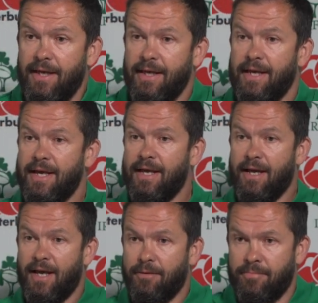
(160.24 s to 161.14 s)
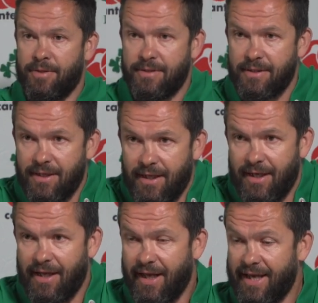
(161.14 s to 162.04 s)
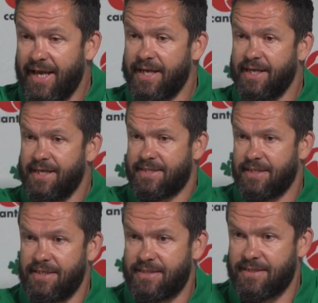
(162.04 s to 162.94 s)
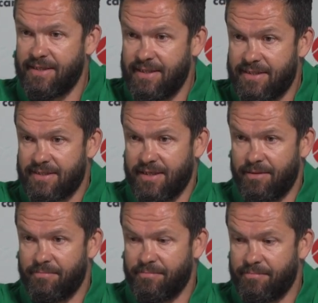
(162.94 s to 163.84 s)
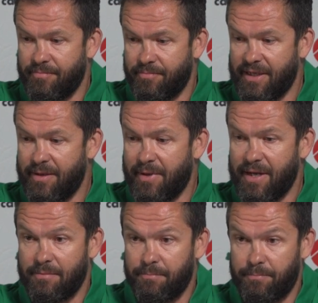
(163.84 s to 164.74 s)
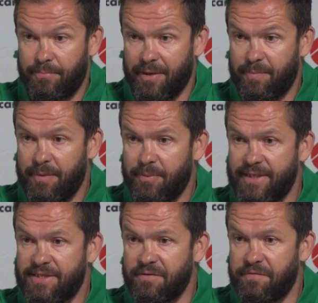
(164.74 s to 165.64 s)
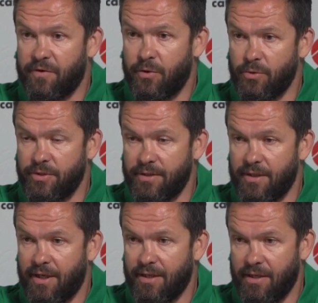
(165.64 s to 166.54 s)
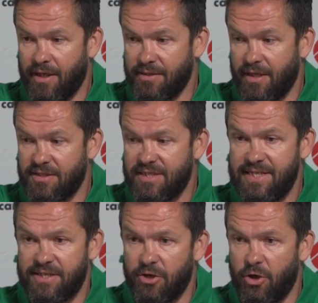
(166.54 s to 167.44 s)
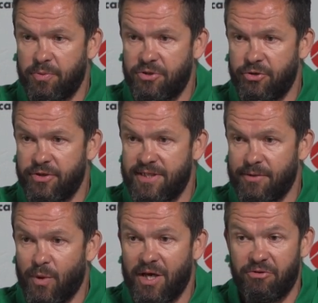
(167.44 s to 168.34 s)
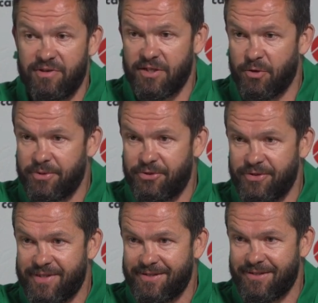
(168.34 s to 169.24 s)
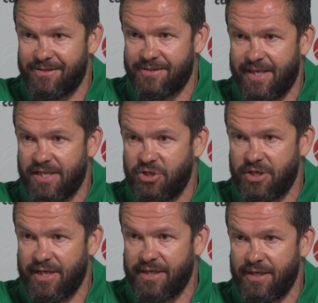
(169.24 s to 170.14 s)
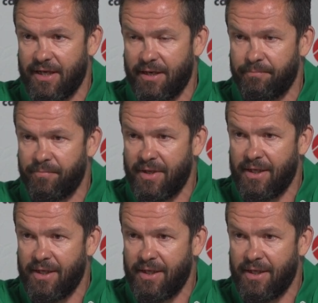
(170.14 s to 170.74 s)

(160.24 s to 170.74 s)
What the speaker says: Yeah, again, it's bringing back people into the fold and seizing an opportunity. Why there is an opportunity to take Sinead.